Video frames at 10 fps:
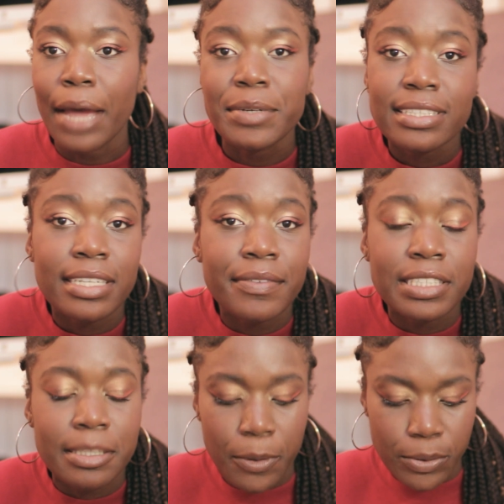I wasn't
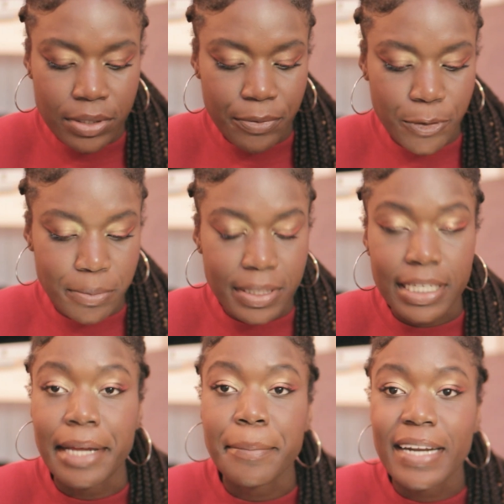even supposed to film
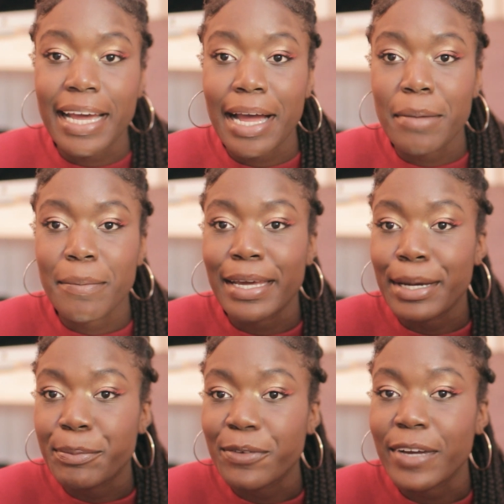today, but I got my
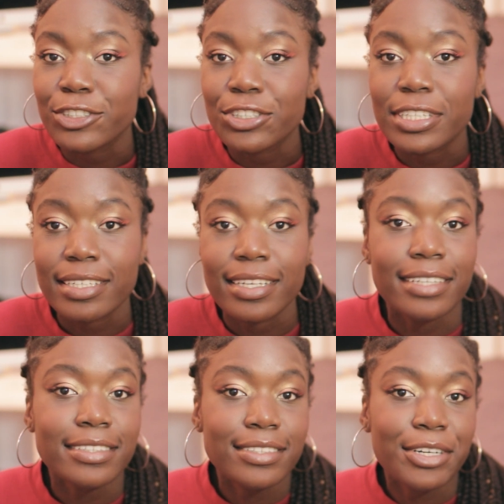makeup professionally
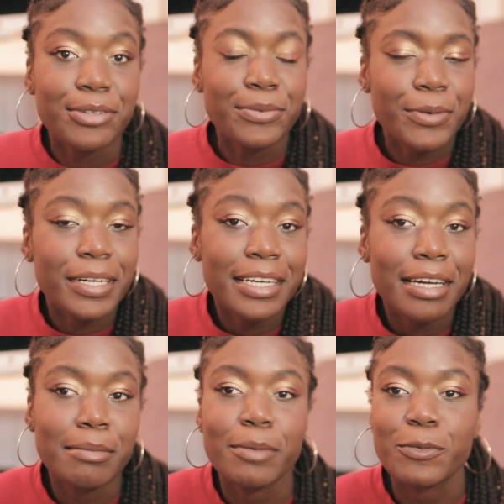done, so we're gonna
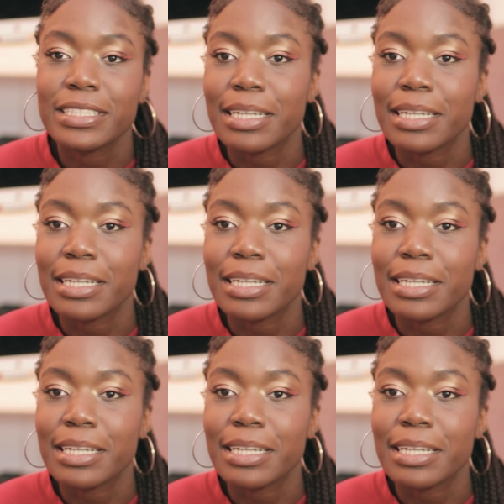come up with